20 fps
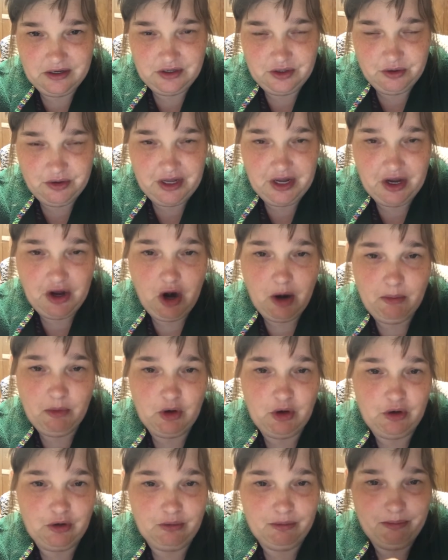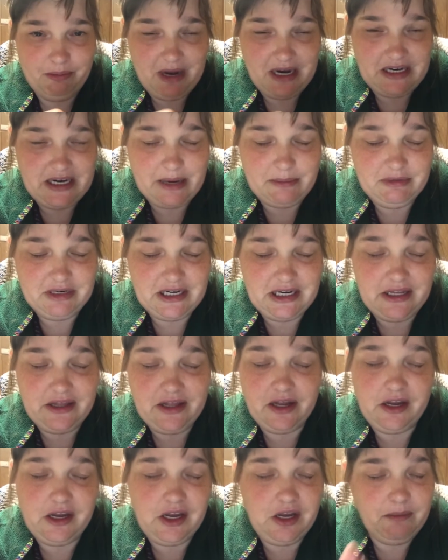Soothing Caramel Bedtime Tea
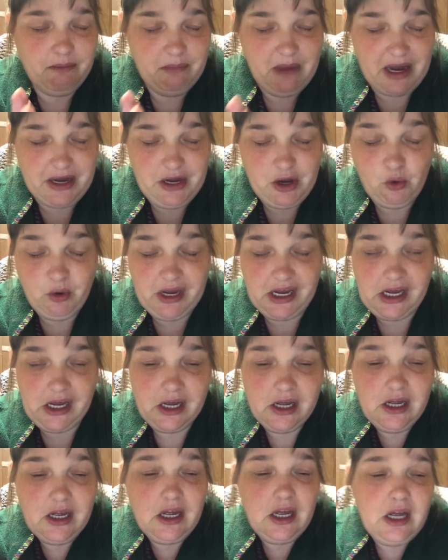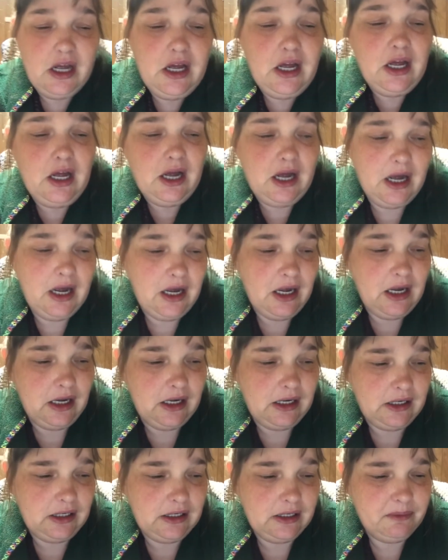the, by Yogi.
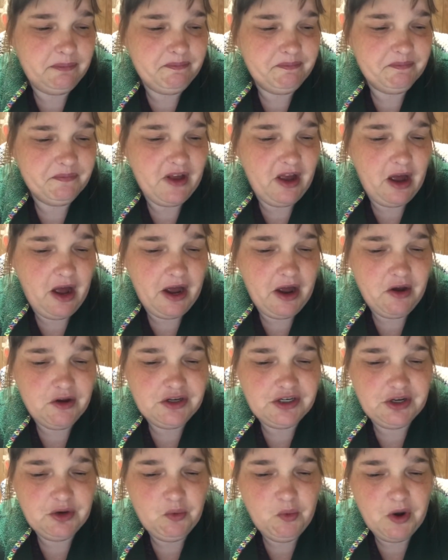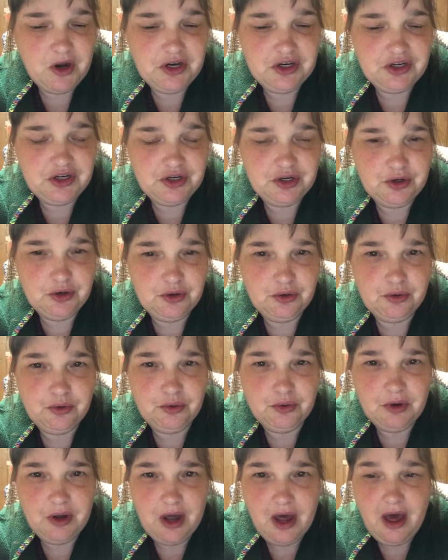Uh, I also want
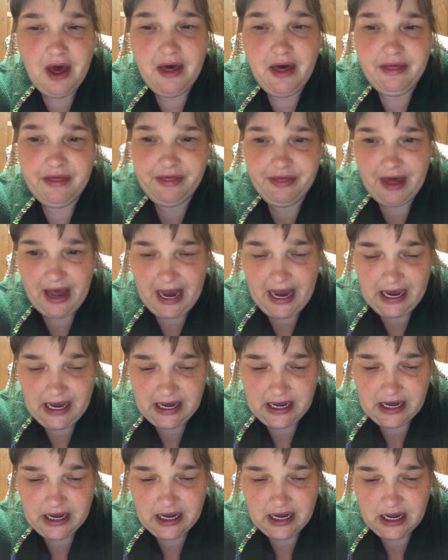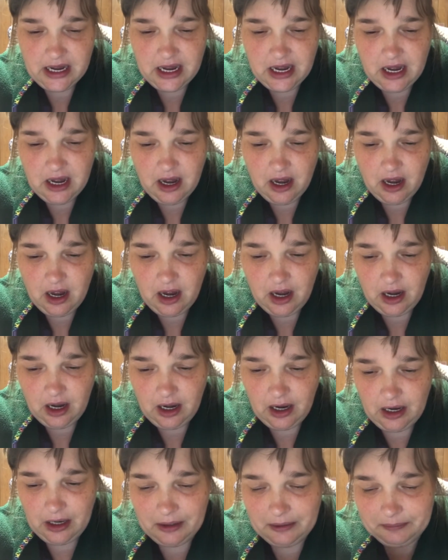to thank...
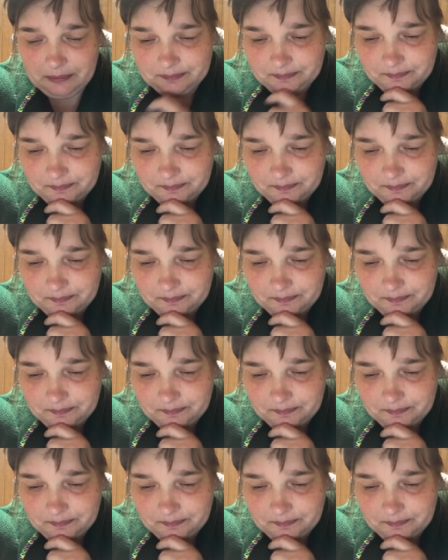Uh,